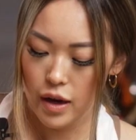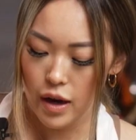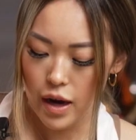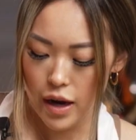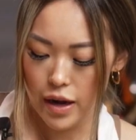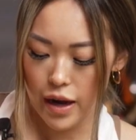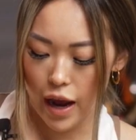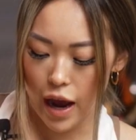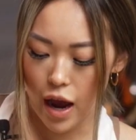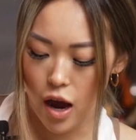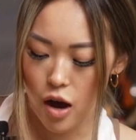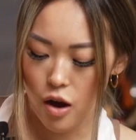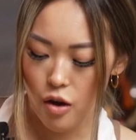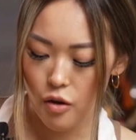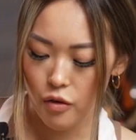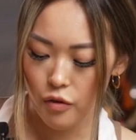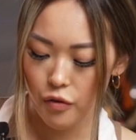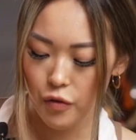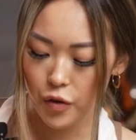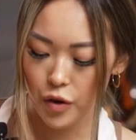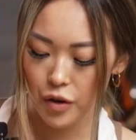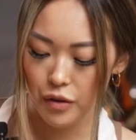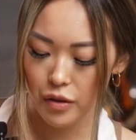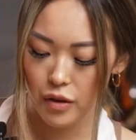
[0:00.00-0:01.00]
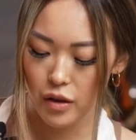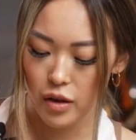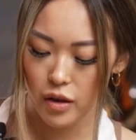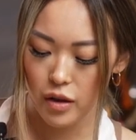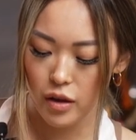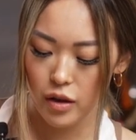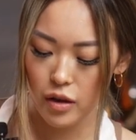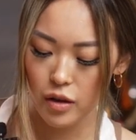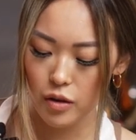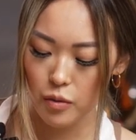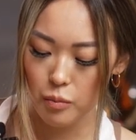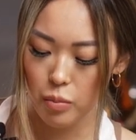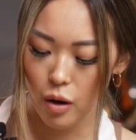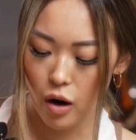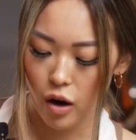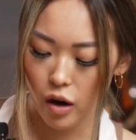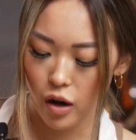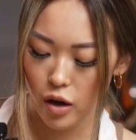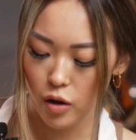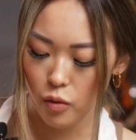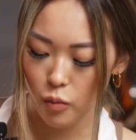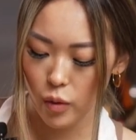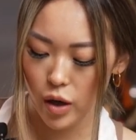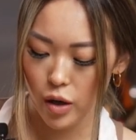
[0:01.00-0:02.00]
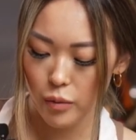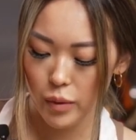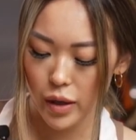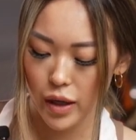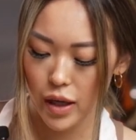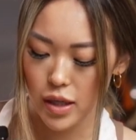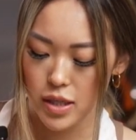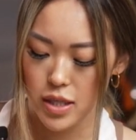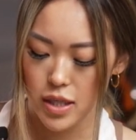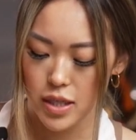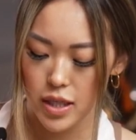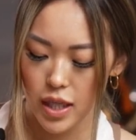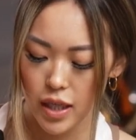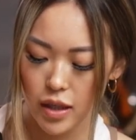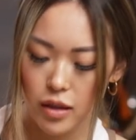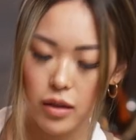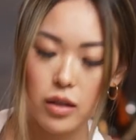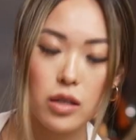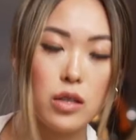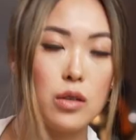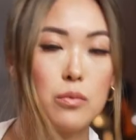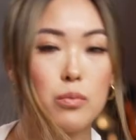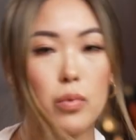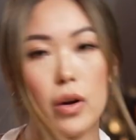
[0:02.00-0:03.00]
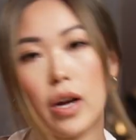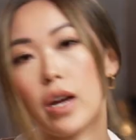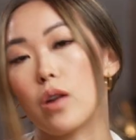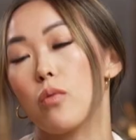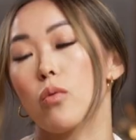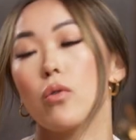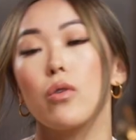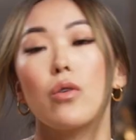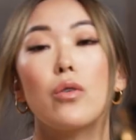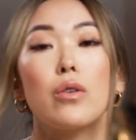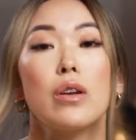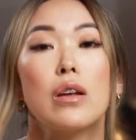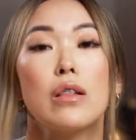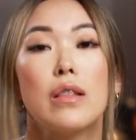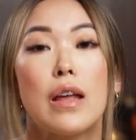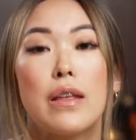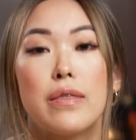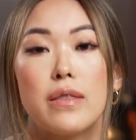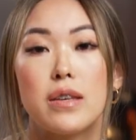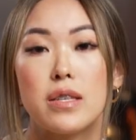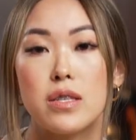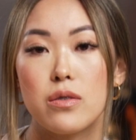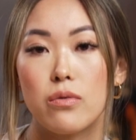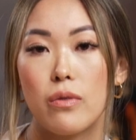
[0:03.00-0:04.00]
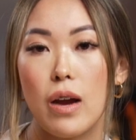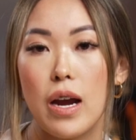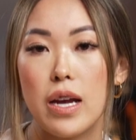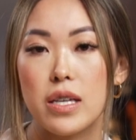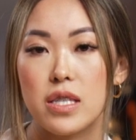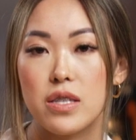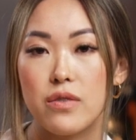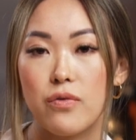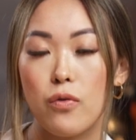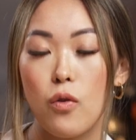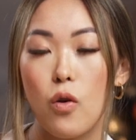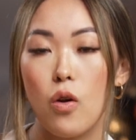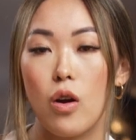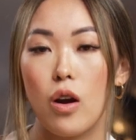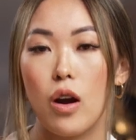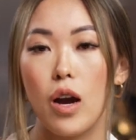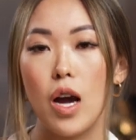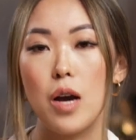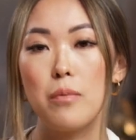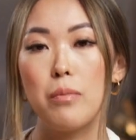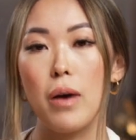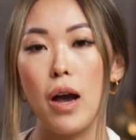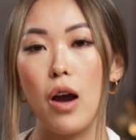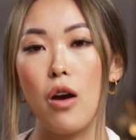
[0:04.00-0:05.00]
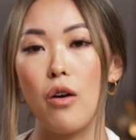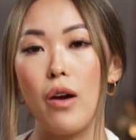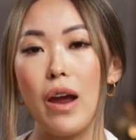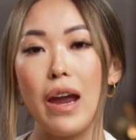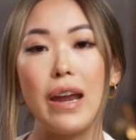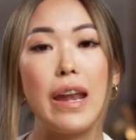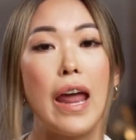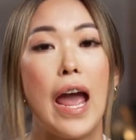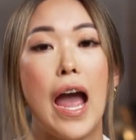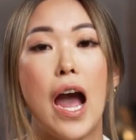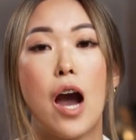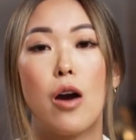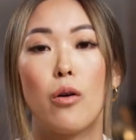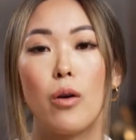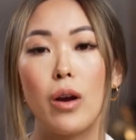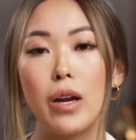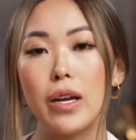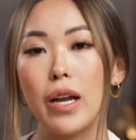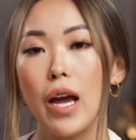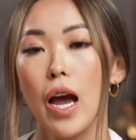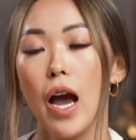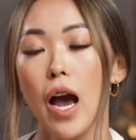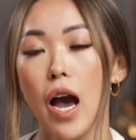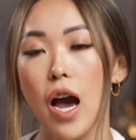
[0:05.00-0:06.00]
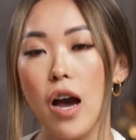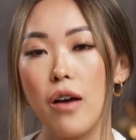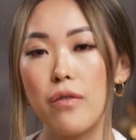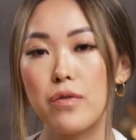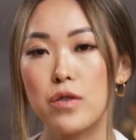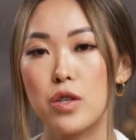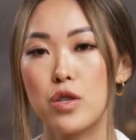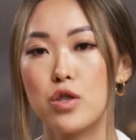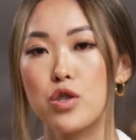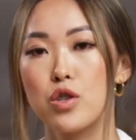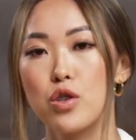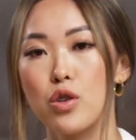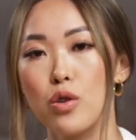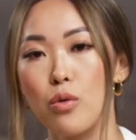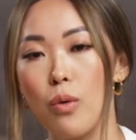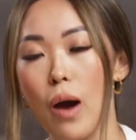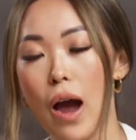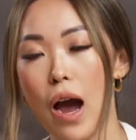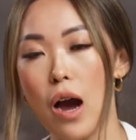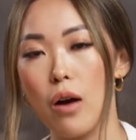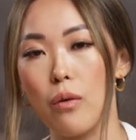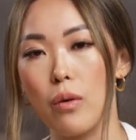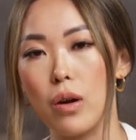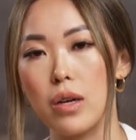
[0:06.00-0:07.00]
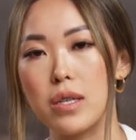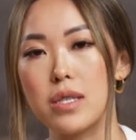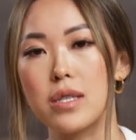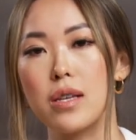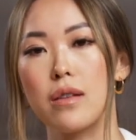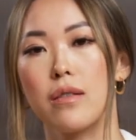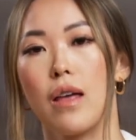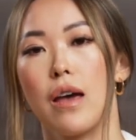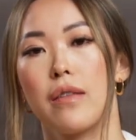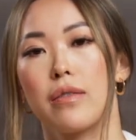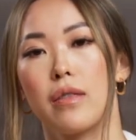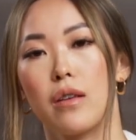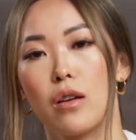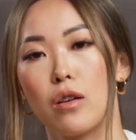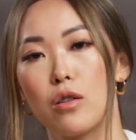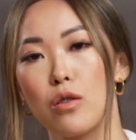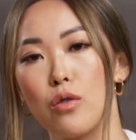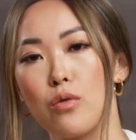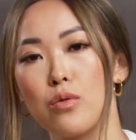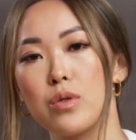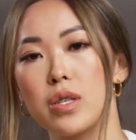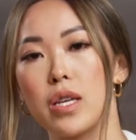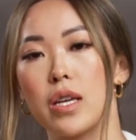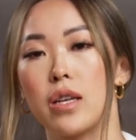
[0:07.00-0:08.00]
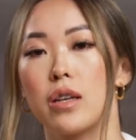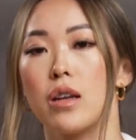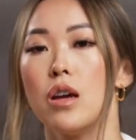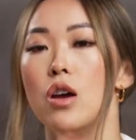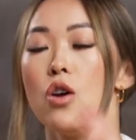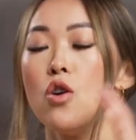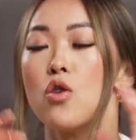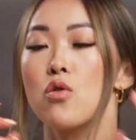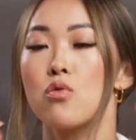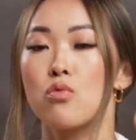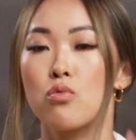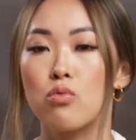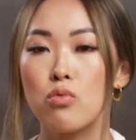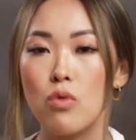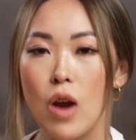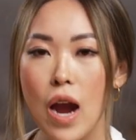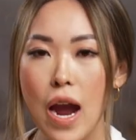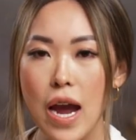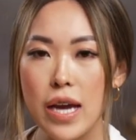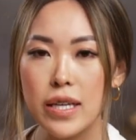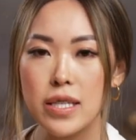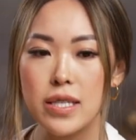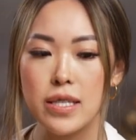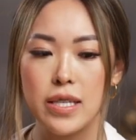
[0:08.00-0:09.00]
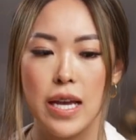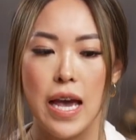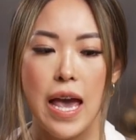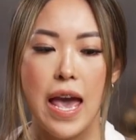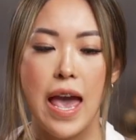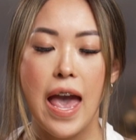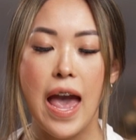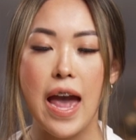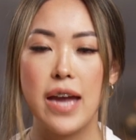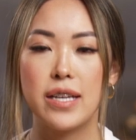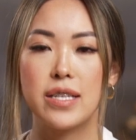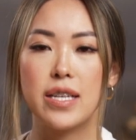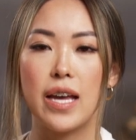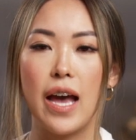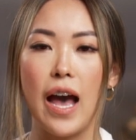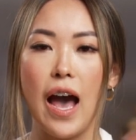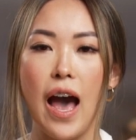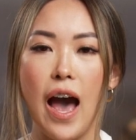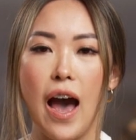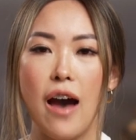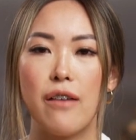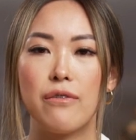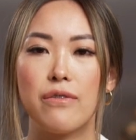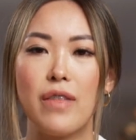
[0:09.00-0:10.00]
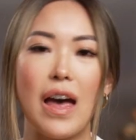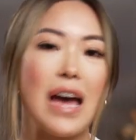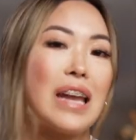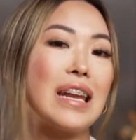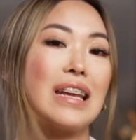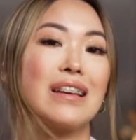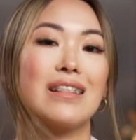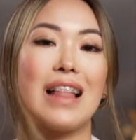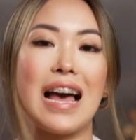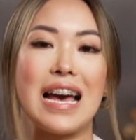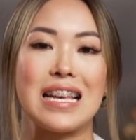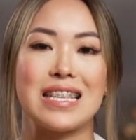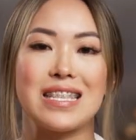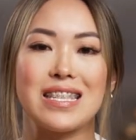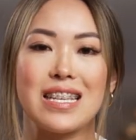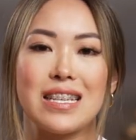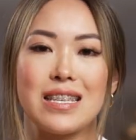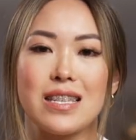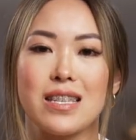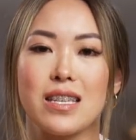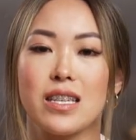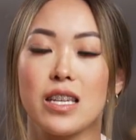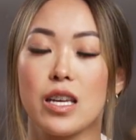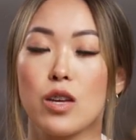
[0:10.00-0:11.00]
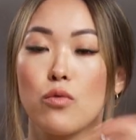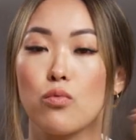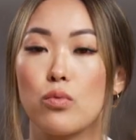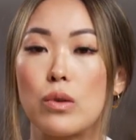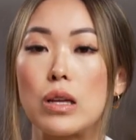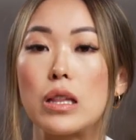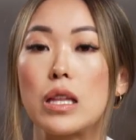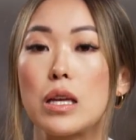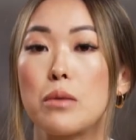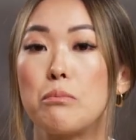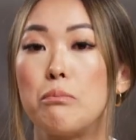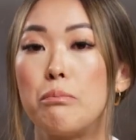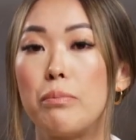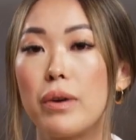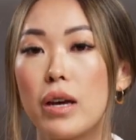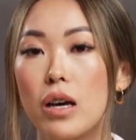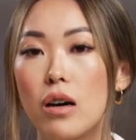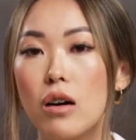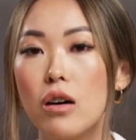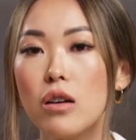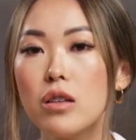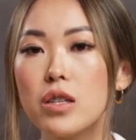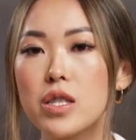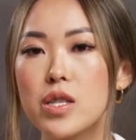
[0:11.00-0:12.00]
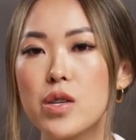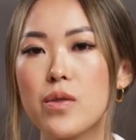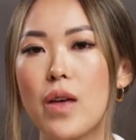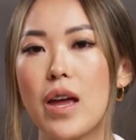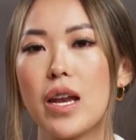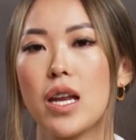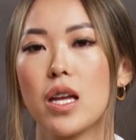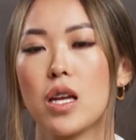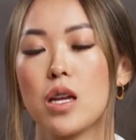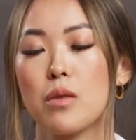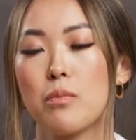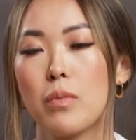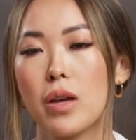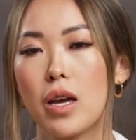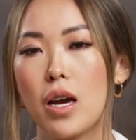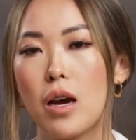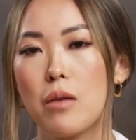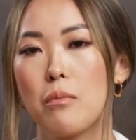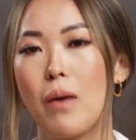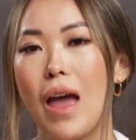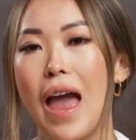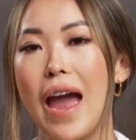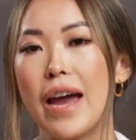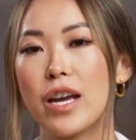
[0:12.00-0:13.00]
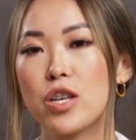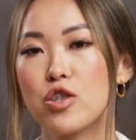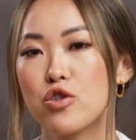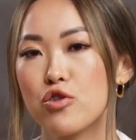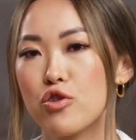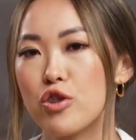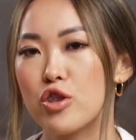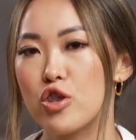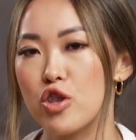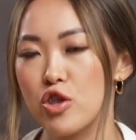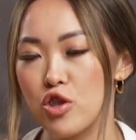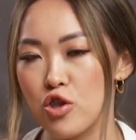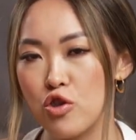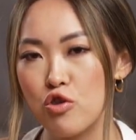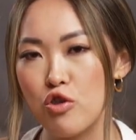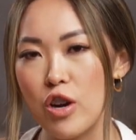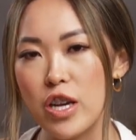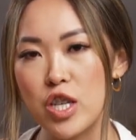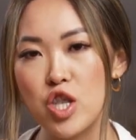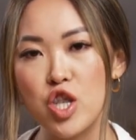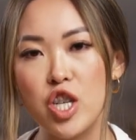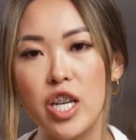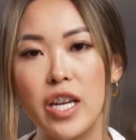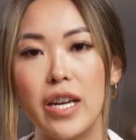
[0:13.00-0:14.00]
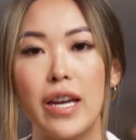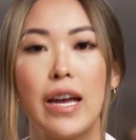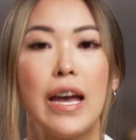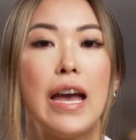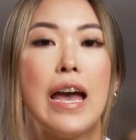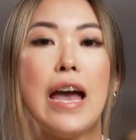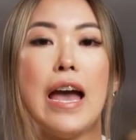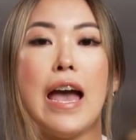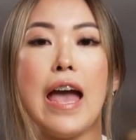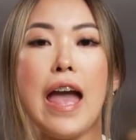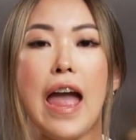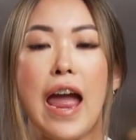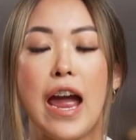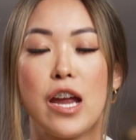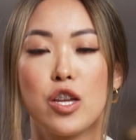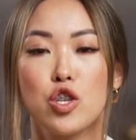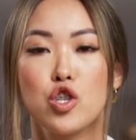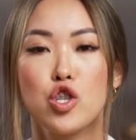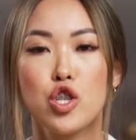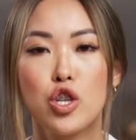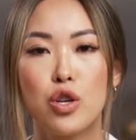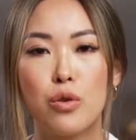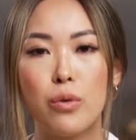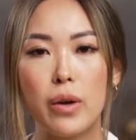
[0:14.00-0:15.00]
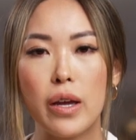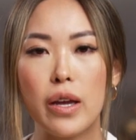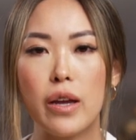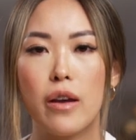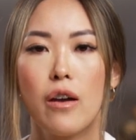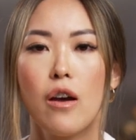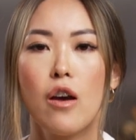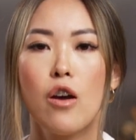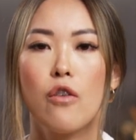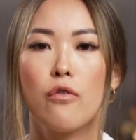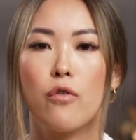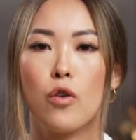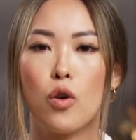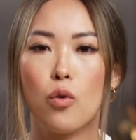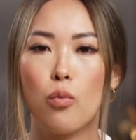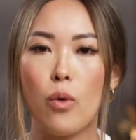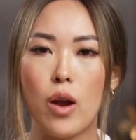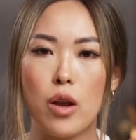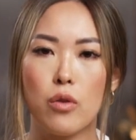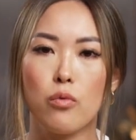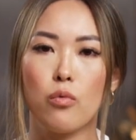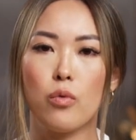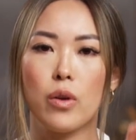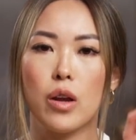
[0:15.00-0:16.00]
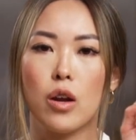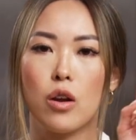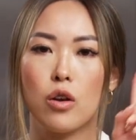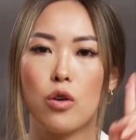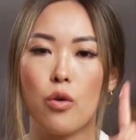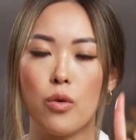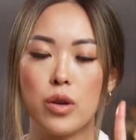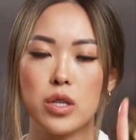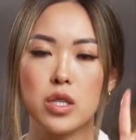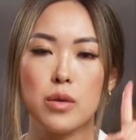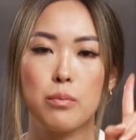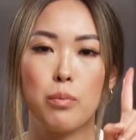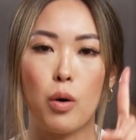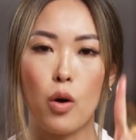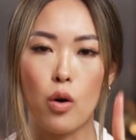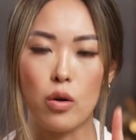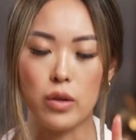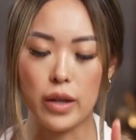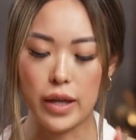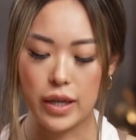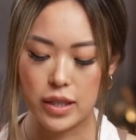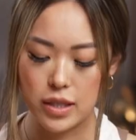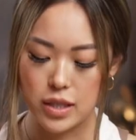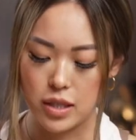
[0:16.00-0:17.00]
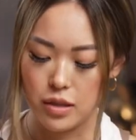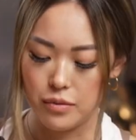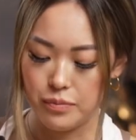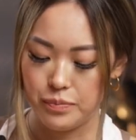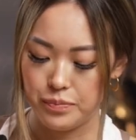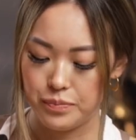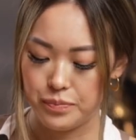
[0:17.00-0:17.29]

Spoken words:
Now for the part where we get to take a little break, we're going to let this rest for about 1.5 hours to 2 hours to let the gluten rest and to have that elasticity really build so that it can become extra stretchy and chewy for when we are going to pull it.